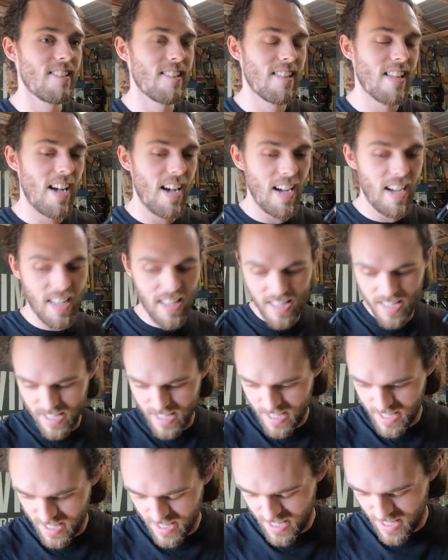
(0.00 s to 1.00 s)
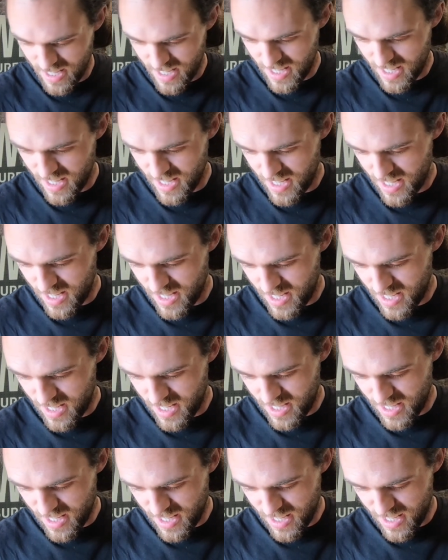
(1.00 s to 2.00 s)
Huh?
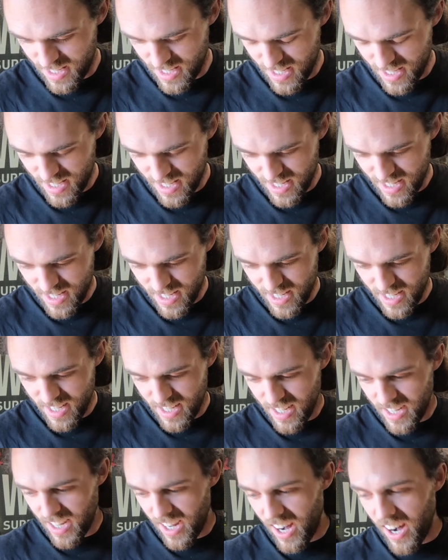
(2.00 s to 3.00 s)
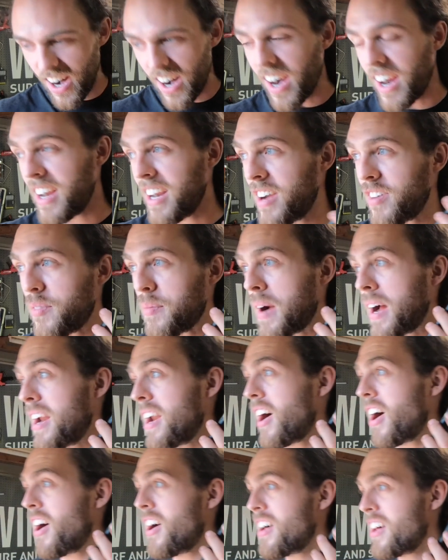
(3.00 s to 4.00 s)
Yeah, why? All right, never mind.
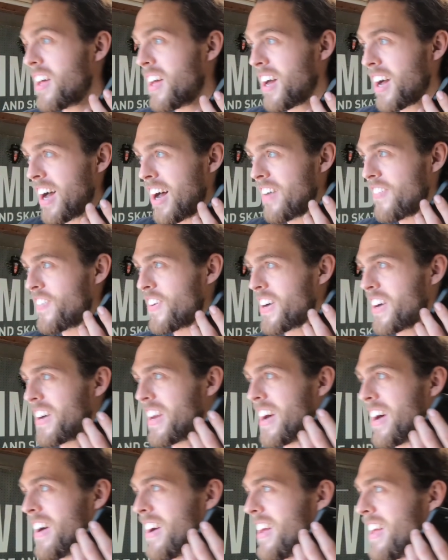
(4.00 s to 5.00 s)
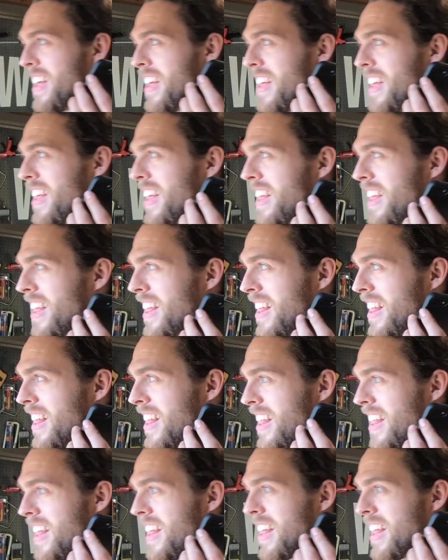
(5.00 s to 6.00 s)
I'll I'll figure it out.
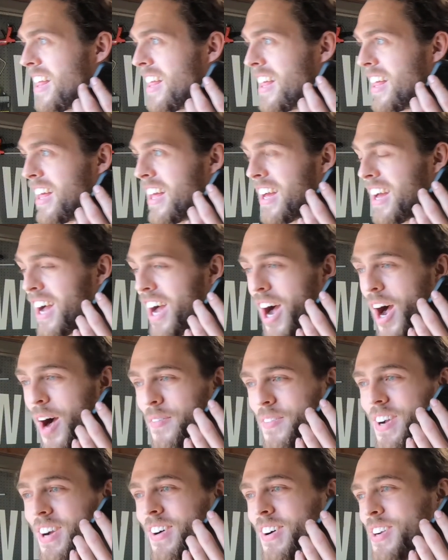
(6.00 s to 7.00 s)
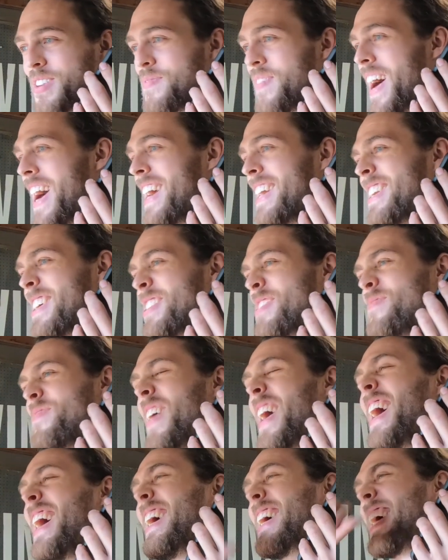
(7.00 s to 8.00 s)
No, tell me. I'm going to buy another
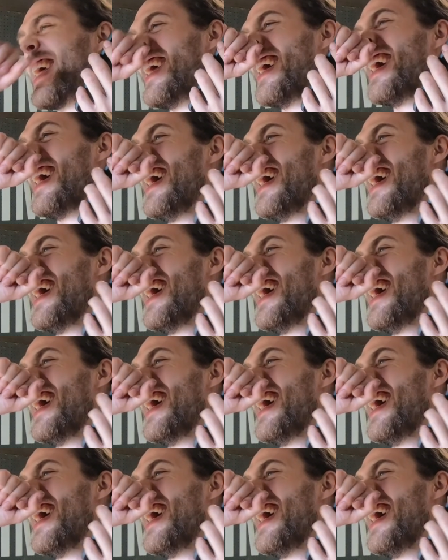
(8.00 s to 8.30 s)
bike.